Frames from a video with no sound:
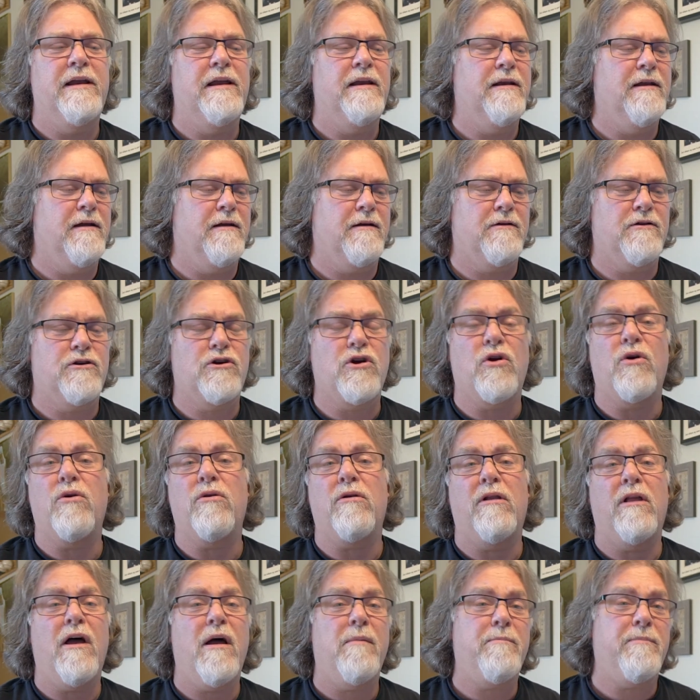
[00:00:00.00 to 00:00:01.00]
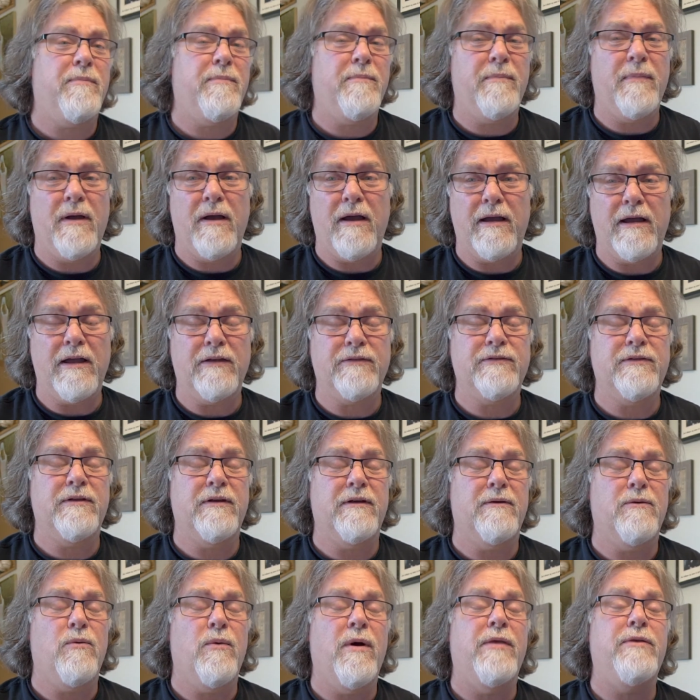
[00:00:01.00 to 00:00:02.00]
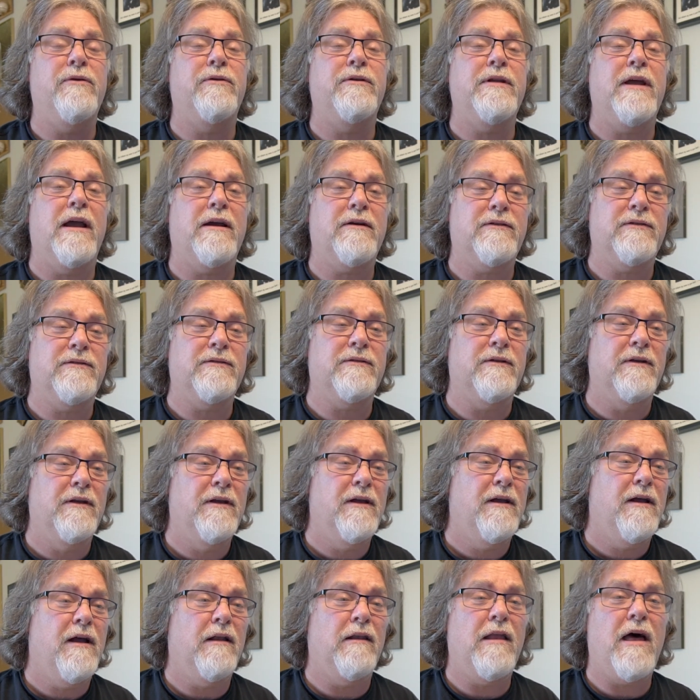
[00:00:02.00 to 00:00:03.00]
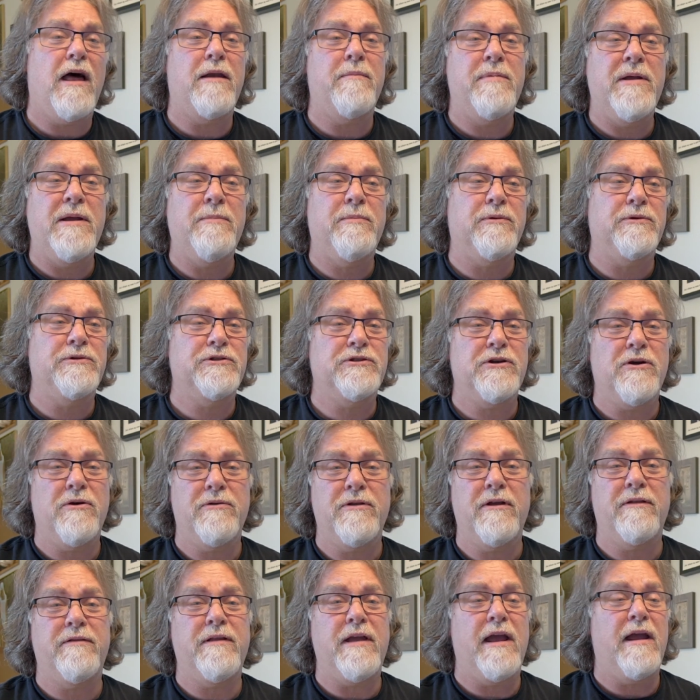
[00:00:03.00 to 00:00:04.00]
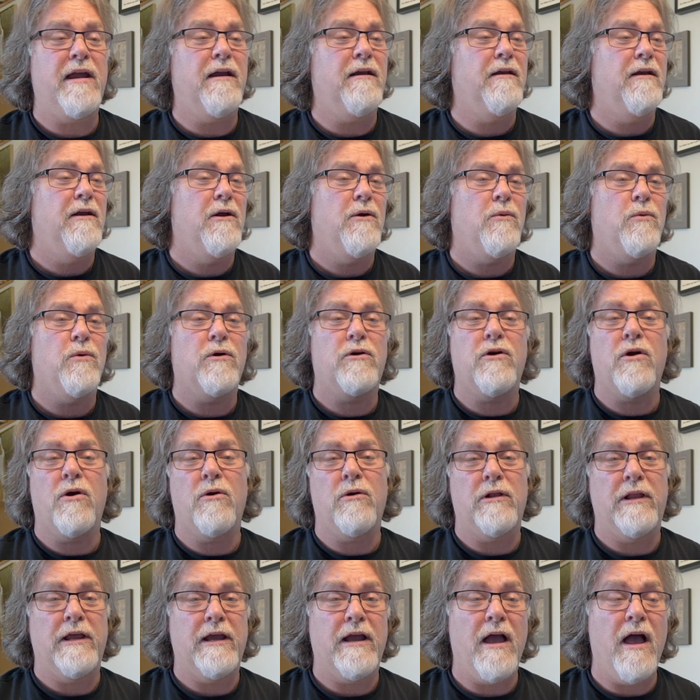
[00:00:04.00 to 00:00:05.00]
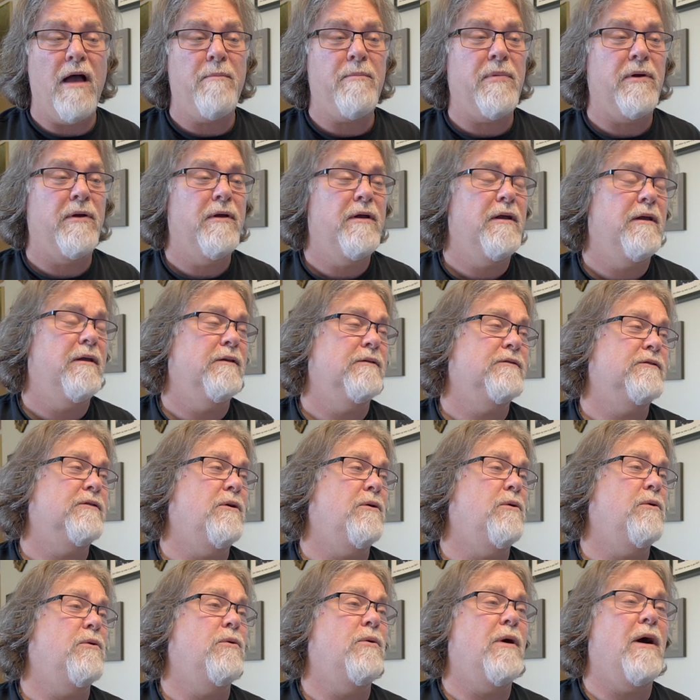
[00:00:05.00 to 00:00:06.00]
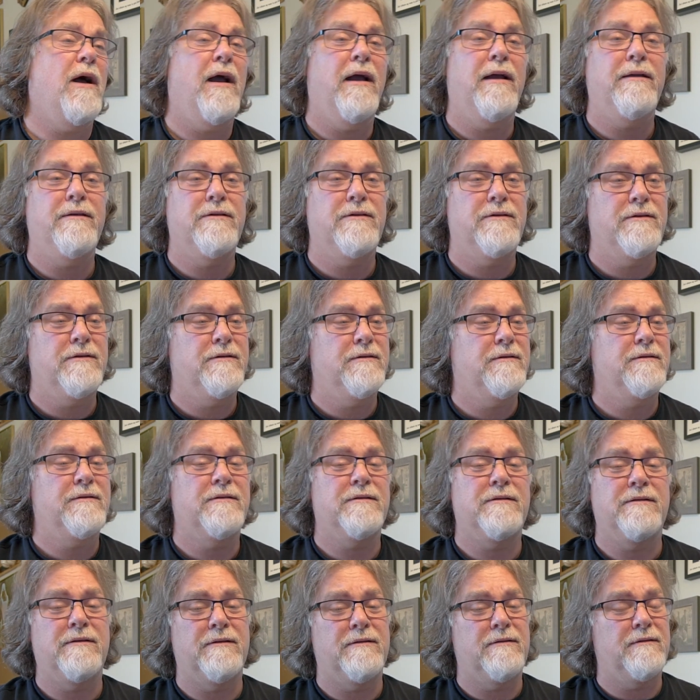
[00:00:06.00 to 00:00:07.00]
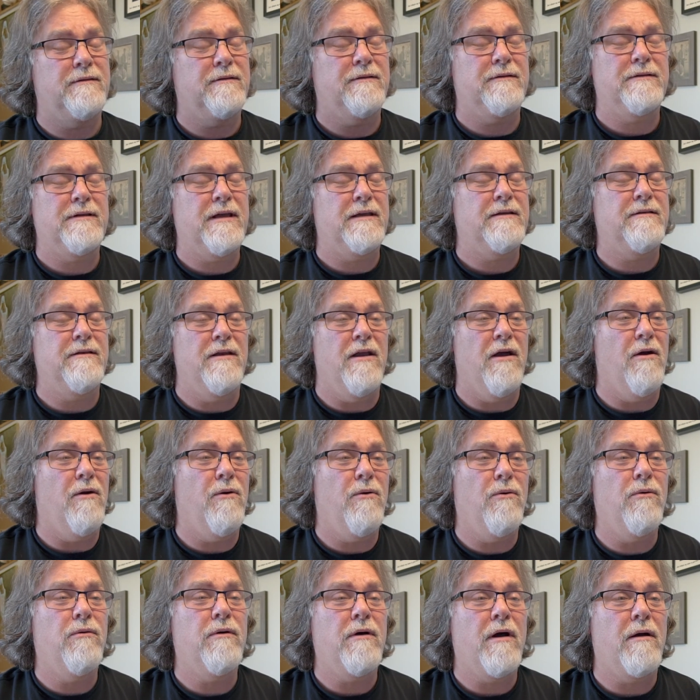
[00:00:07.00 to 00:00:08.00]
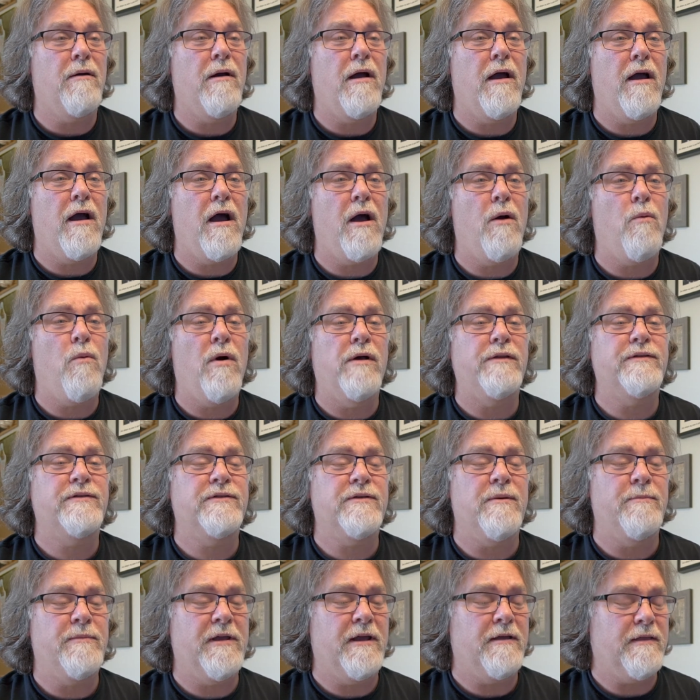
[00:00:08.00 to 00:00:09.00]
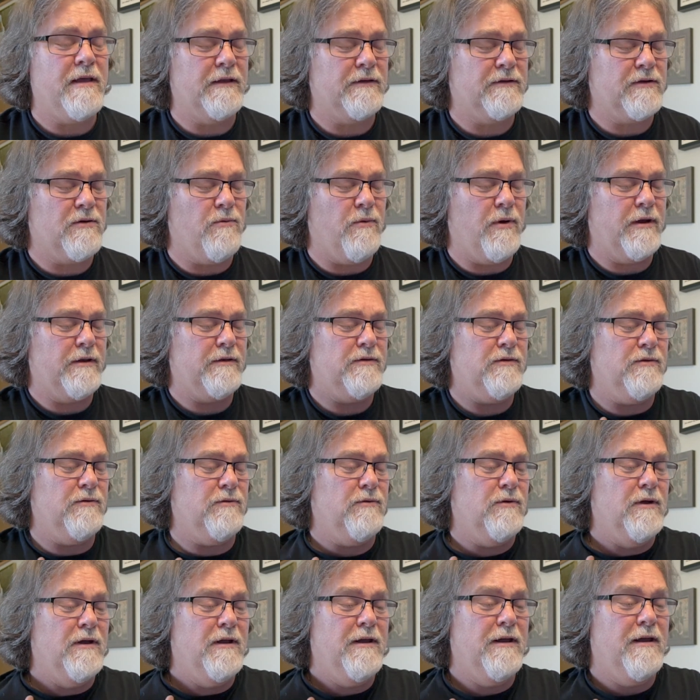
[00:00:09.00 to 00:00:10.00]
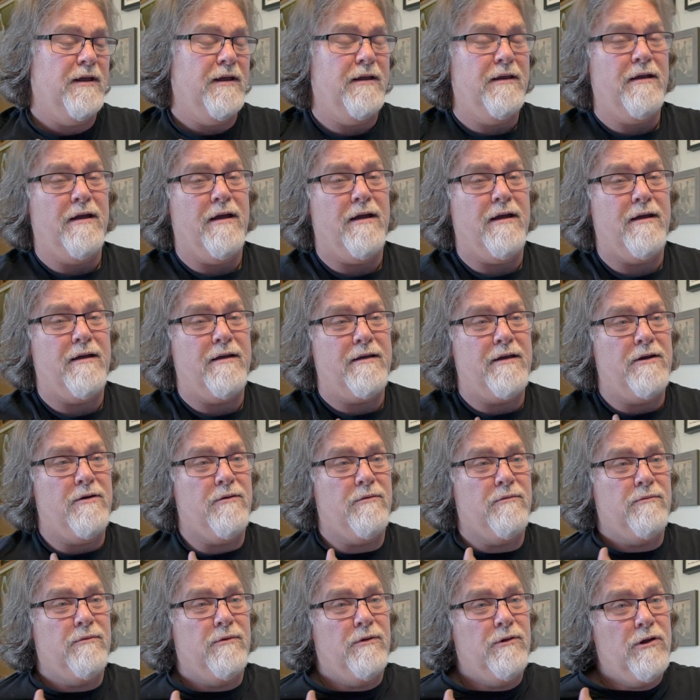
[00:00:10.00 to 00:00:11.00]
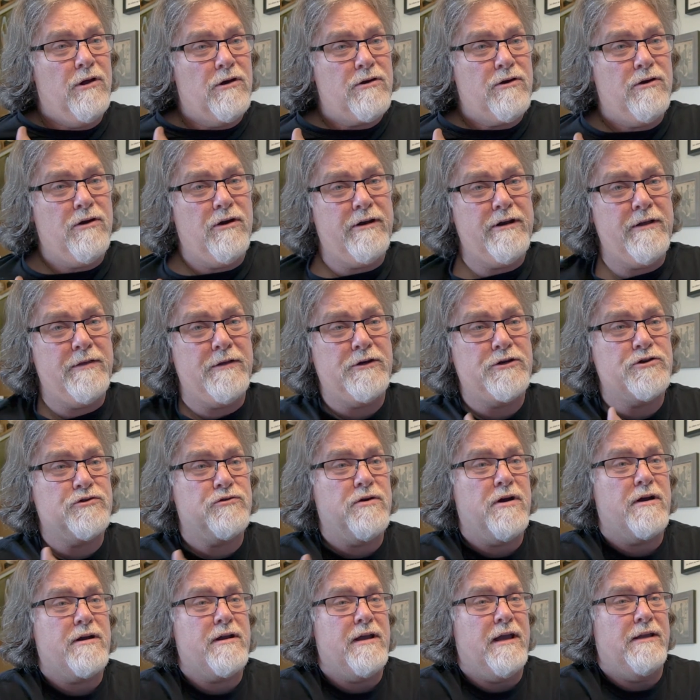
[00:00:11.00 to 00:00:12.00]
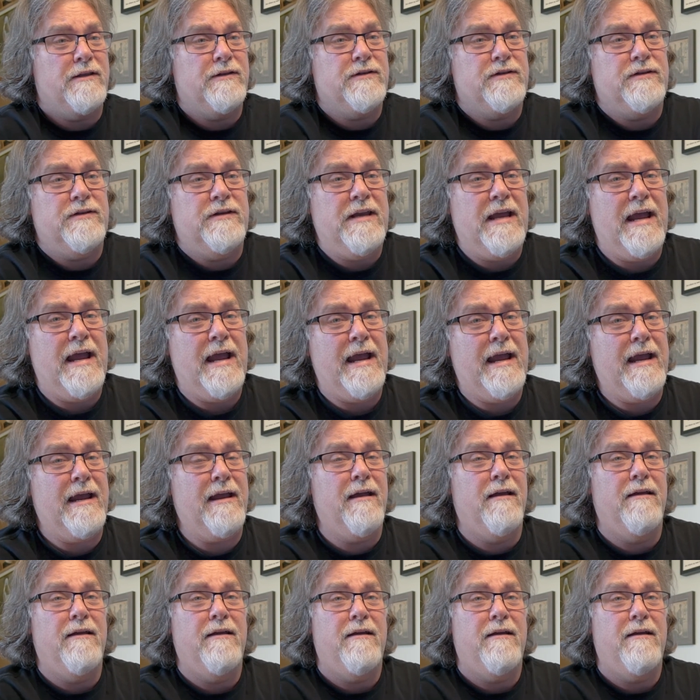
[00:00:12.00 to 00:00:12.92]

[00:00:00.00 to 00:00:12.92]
to curl up. I guess the WeatherTechs, a lot of people show that they were curling up. So I said no. I want something that's going to, look good in the truck and stay